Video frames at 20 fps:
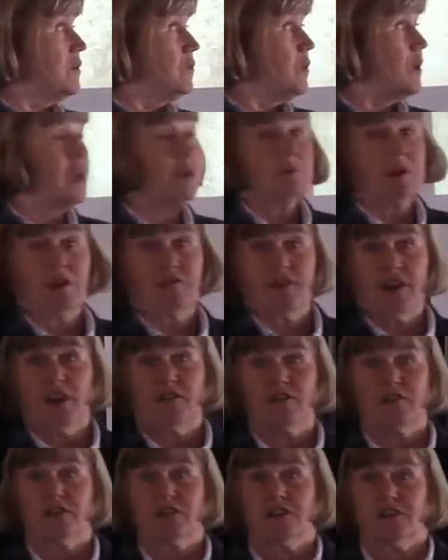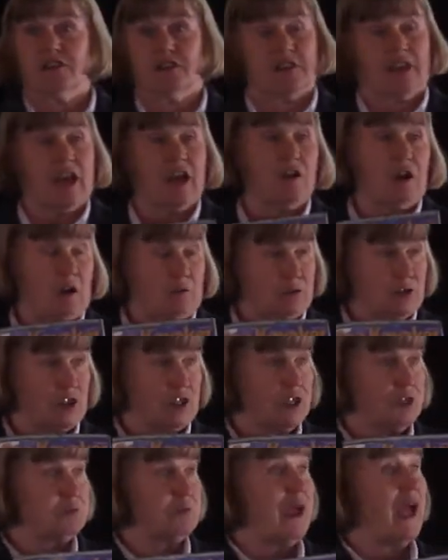one of my favorite, now
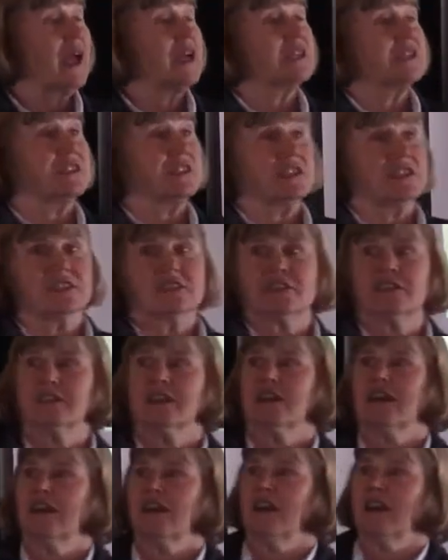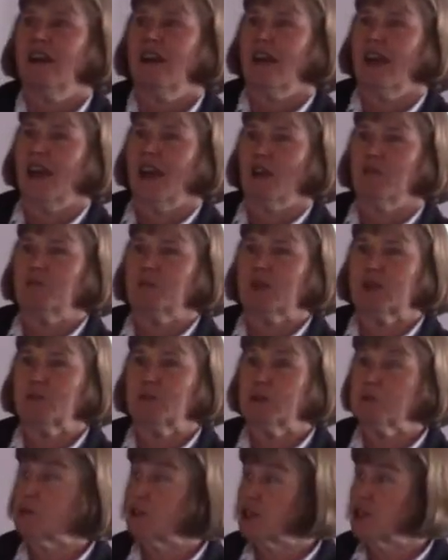obsolete, magazines and pr
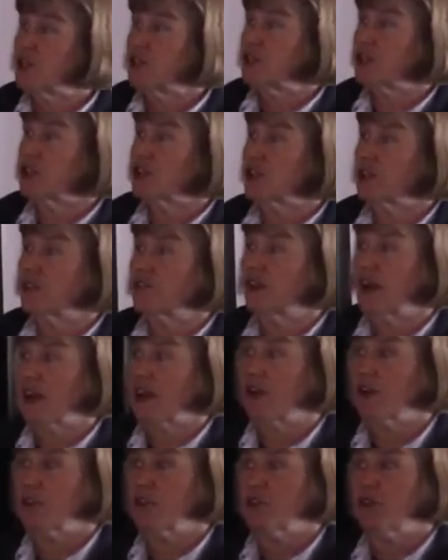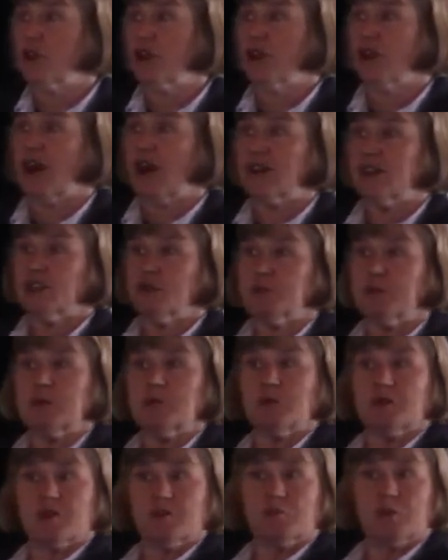be pretty sure if I go through here, I'll see
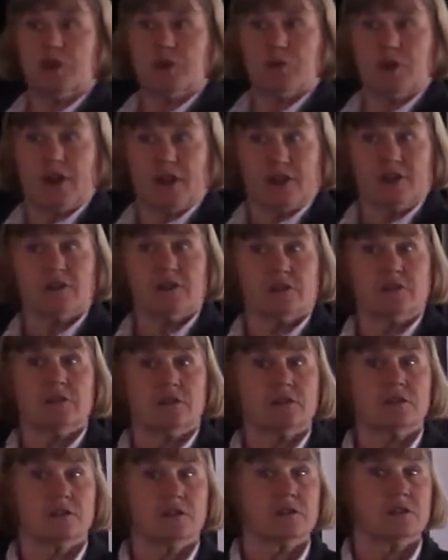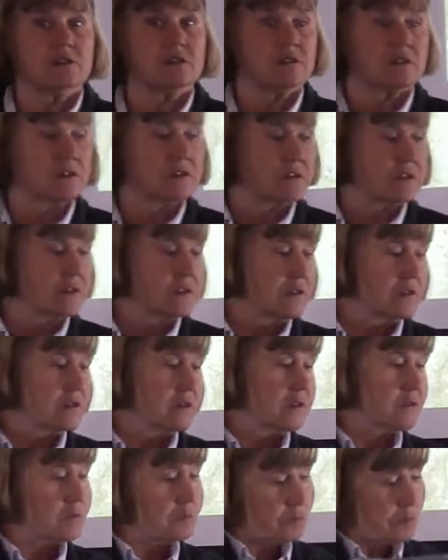people of my race.
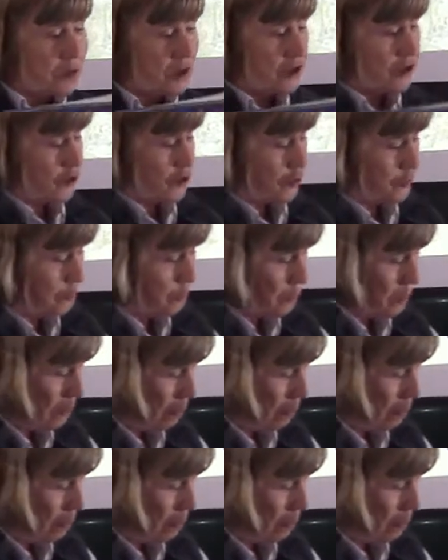Pretty sure.